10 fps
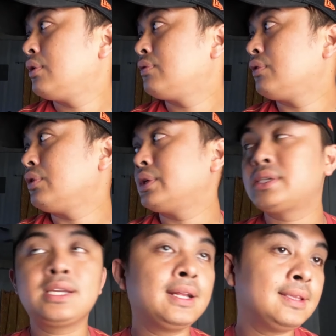for the
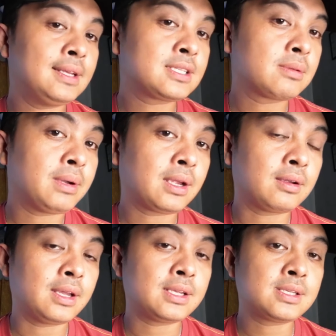Sandisk
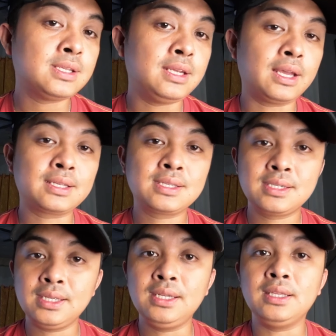MicroSD
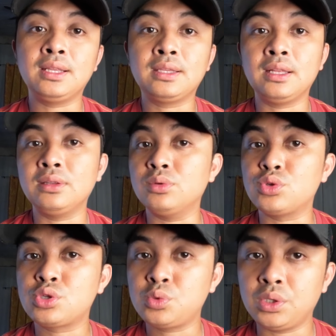XC Nintendo
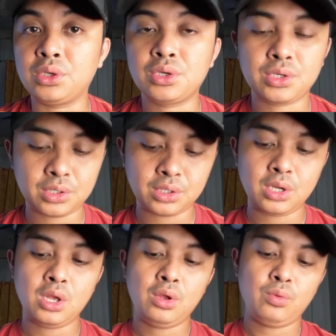Switch.
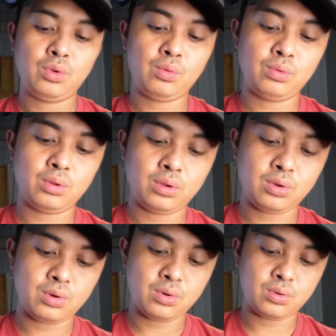We will
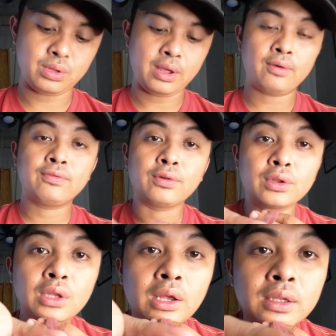go now for
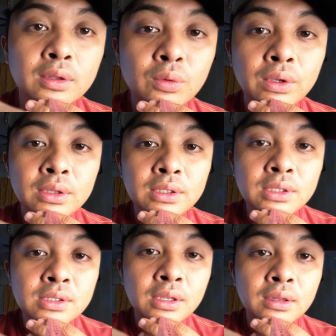at 20
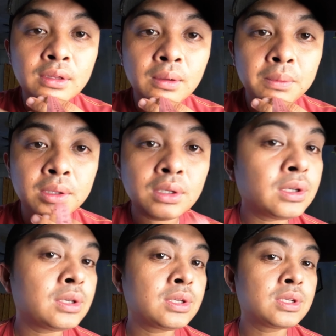
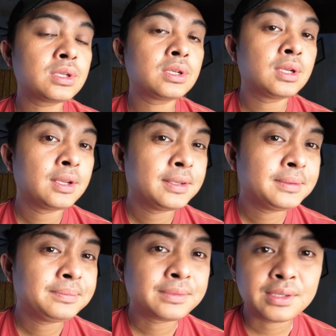centimeters.
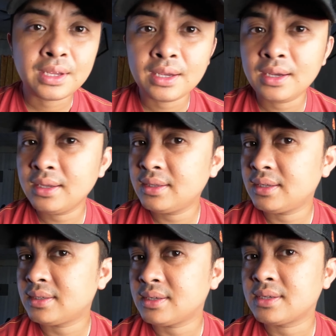Okay,
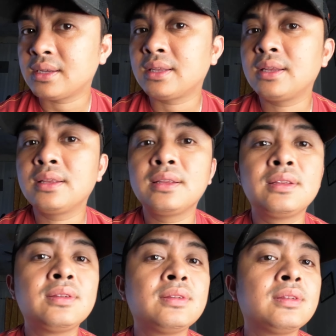this is at
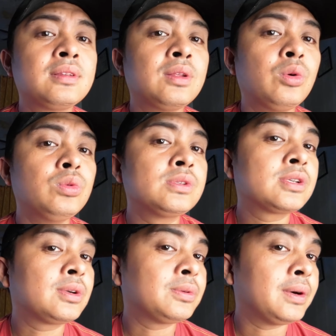the
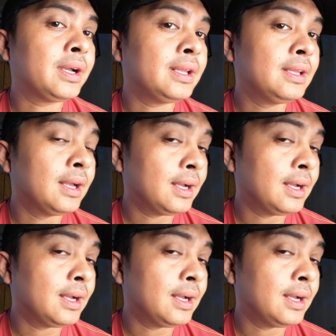ultra wide